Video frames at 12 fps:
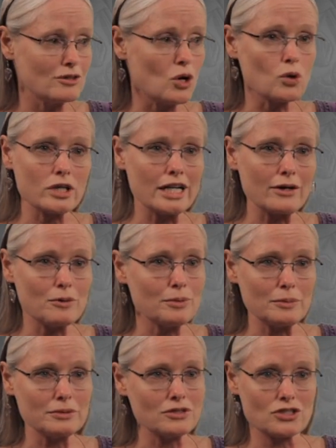ordinary
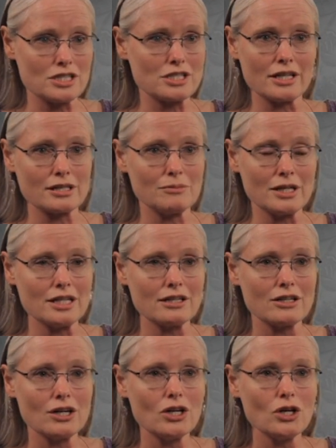people just like me,
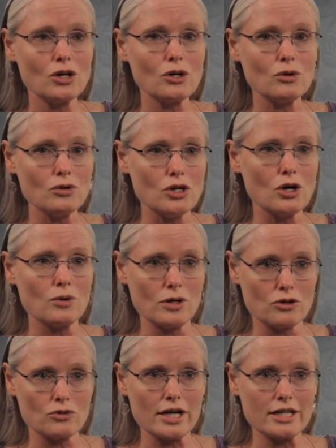who know a
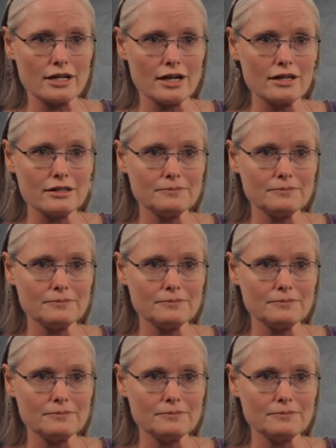great God.